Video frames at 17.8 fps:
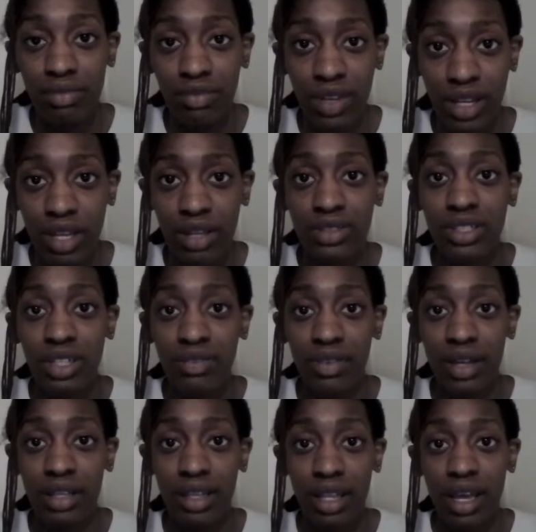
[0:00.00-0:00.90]
video, stuff
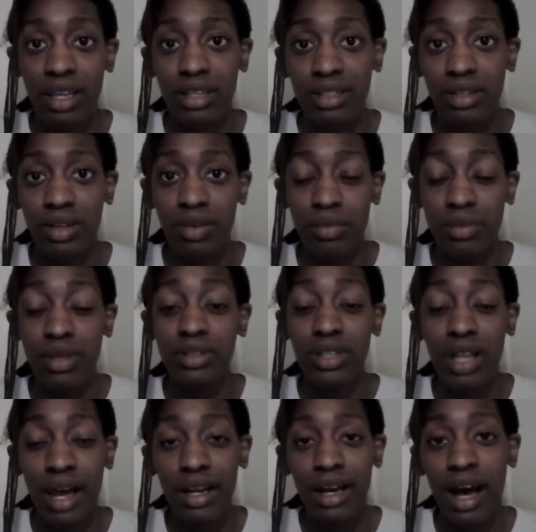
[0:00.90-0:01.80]
like that. So there's
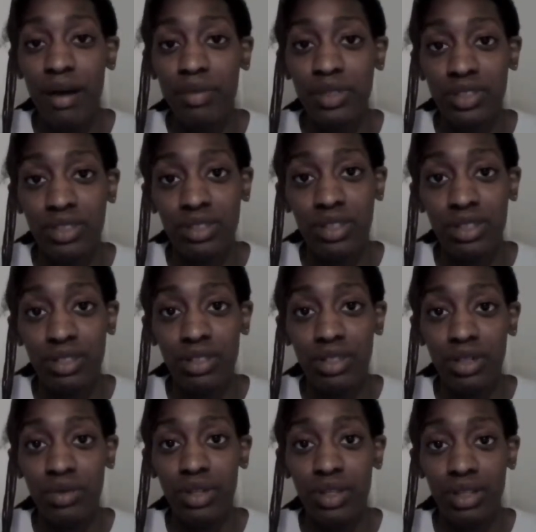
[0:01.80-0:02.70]
a lot of options you can
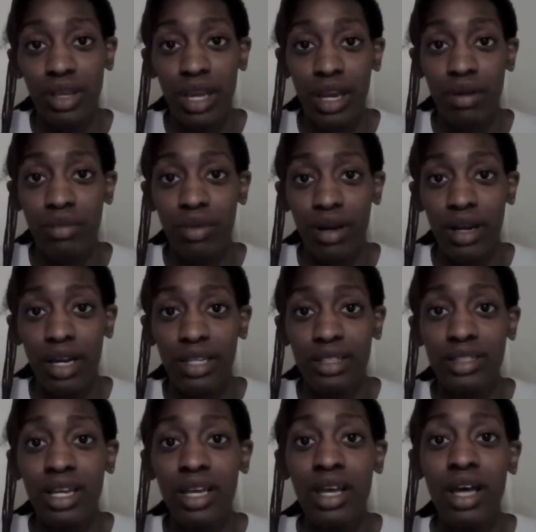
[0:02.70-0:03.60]
do with hair
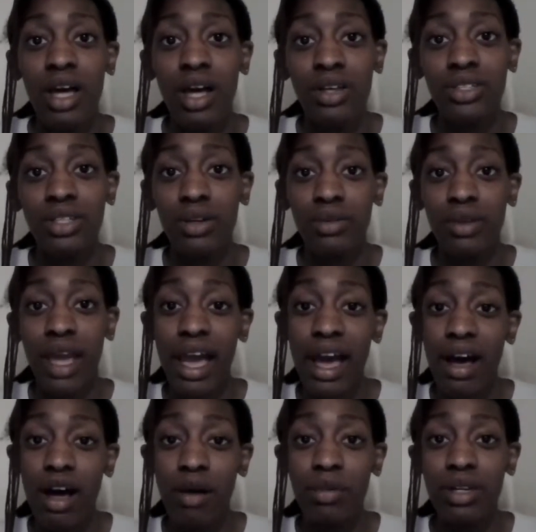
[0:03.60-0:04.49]
braids. So
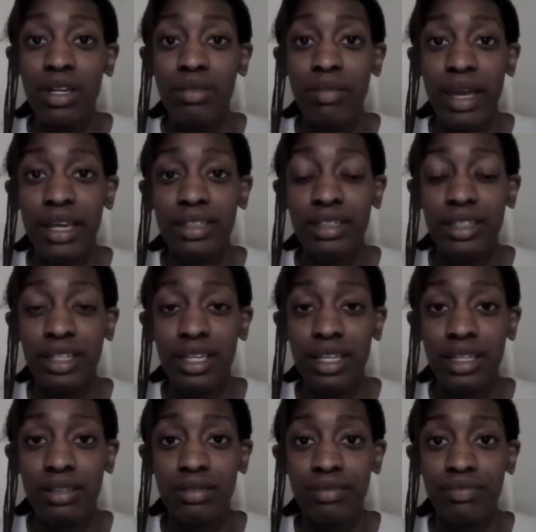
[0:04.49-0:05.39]
now I'm going to
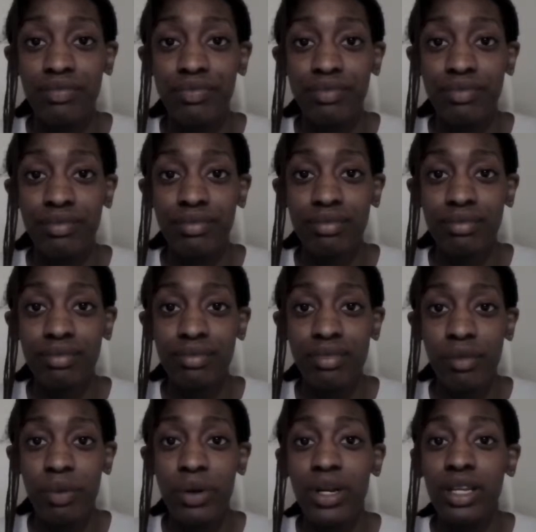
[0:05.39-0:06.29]
basically
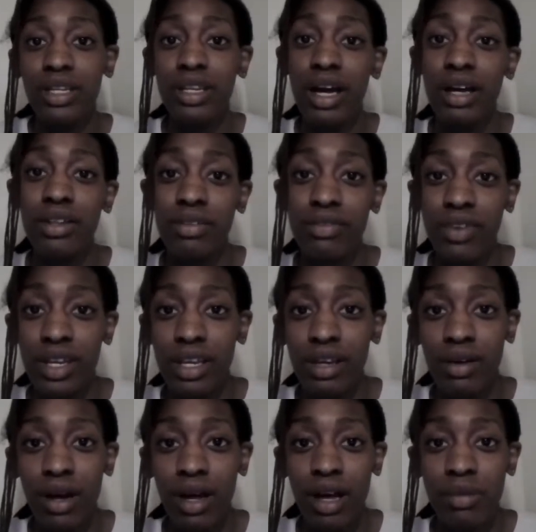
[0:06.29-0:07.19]
put another
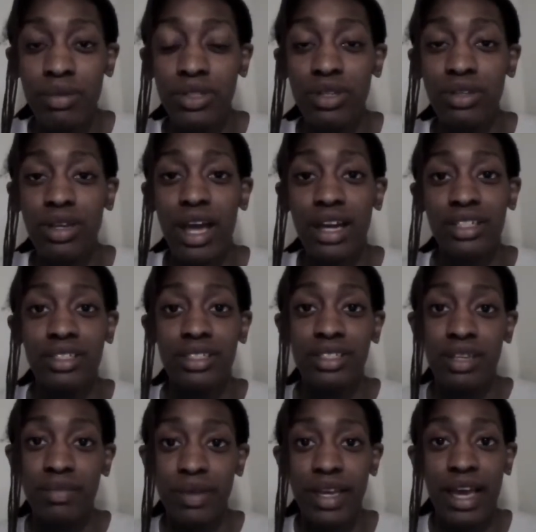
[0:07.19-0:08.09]
video up so you can actually
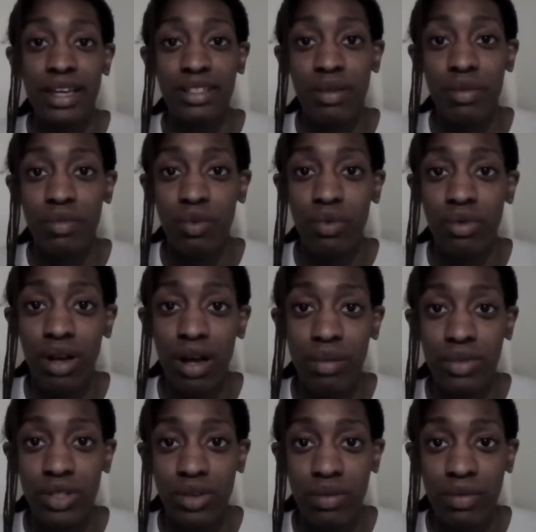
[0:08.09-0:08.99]
see me as
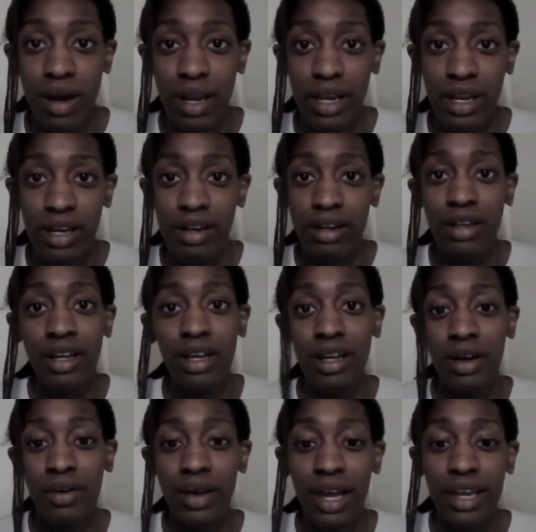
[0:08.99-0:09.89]
I'm doing my hair.
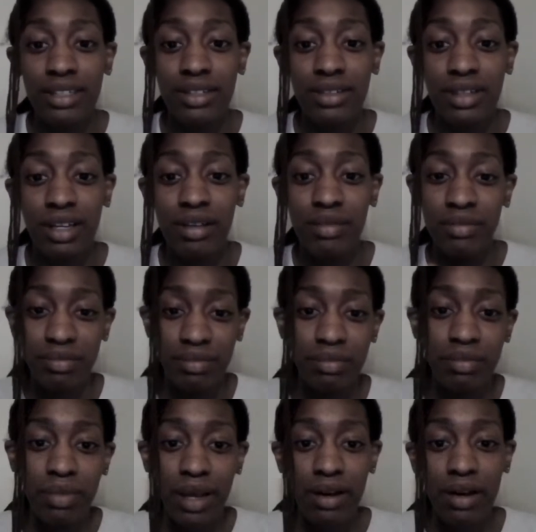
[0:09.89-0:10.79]
Okay, so you can get a
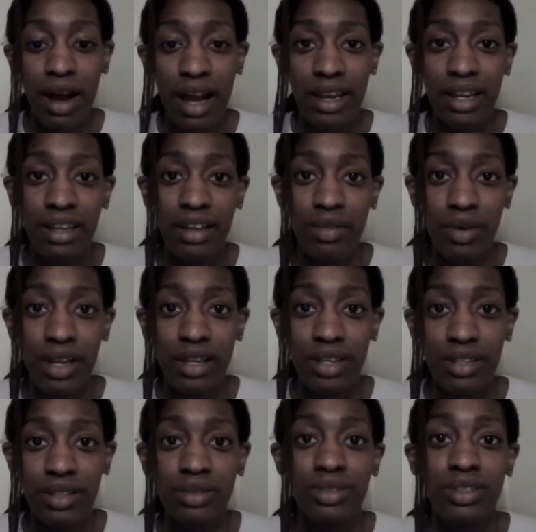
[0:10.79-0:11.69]
better idea of what I
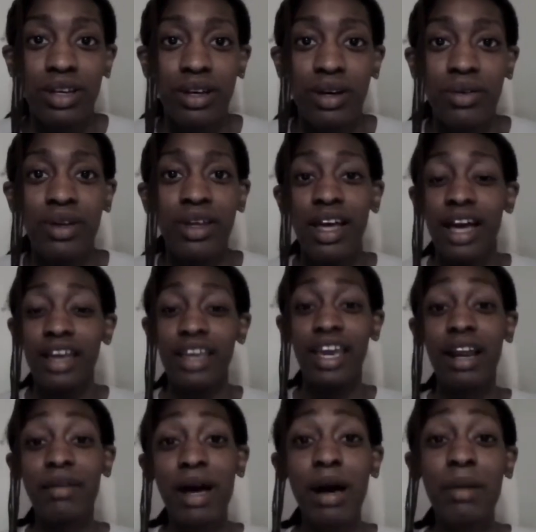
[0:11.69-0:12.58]
do. So
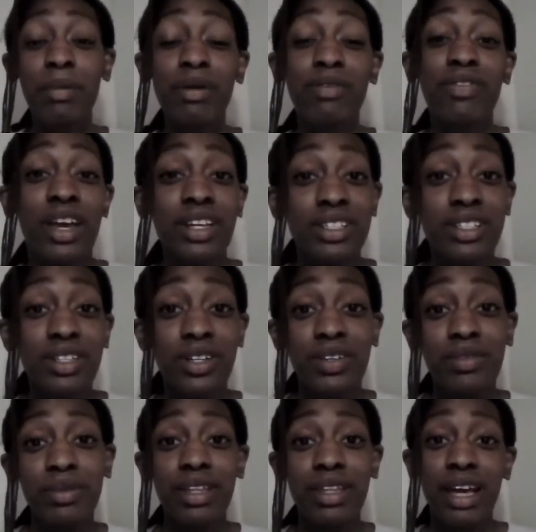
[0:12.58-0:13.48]
again, I'm not a
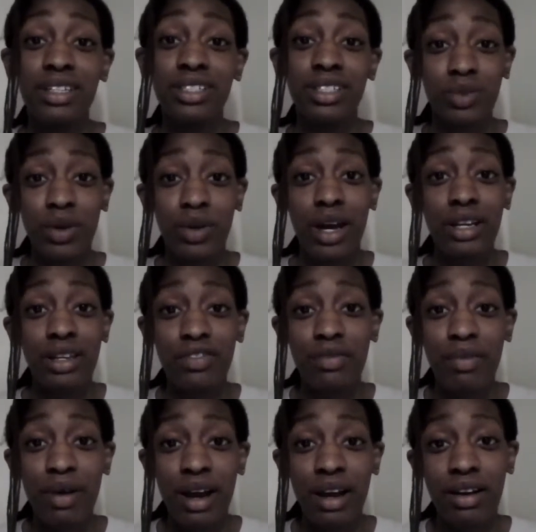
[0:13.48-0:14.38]
professional, but that's just what I do
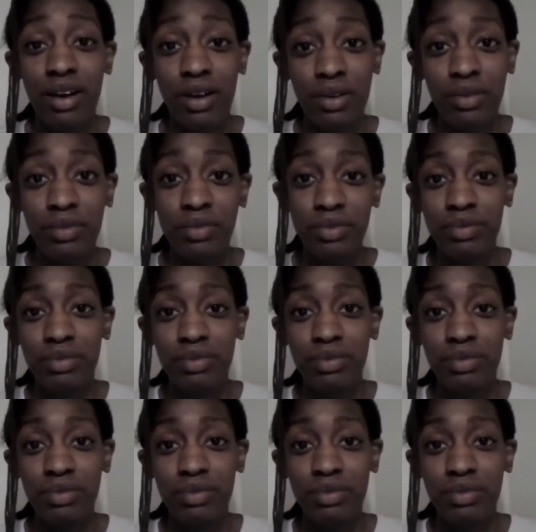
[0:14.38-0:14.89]
for my own